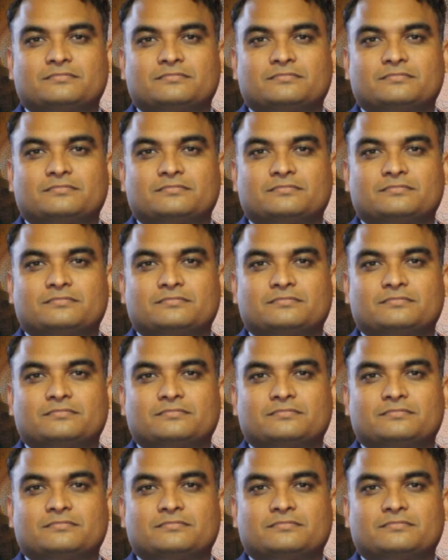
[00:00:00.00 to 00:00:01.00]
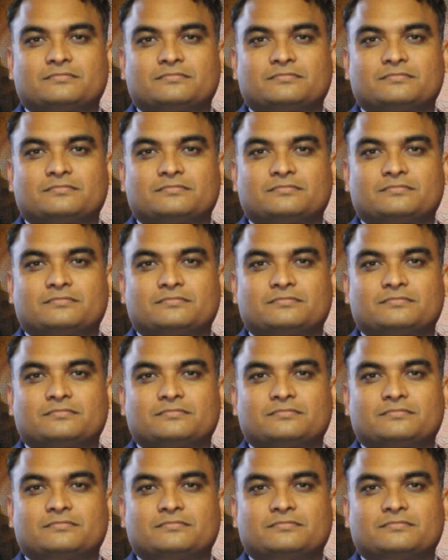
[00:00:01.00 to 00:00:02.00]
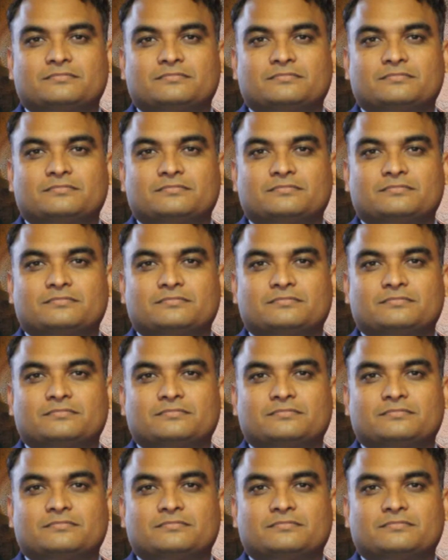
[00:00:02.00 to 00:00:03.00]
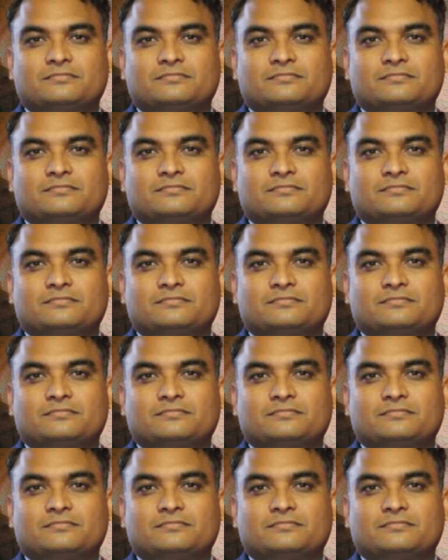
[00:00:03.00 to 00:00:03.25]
[no speech]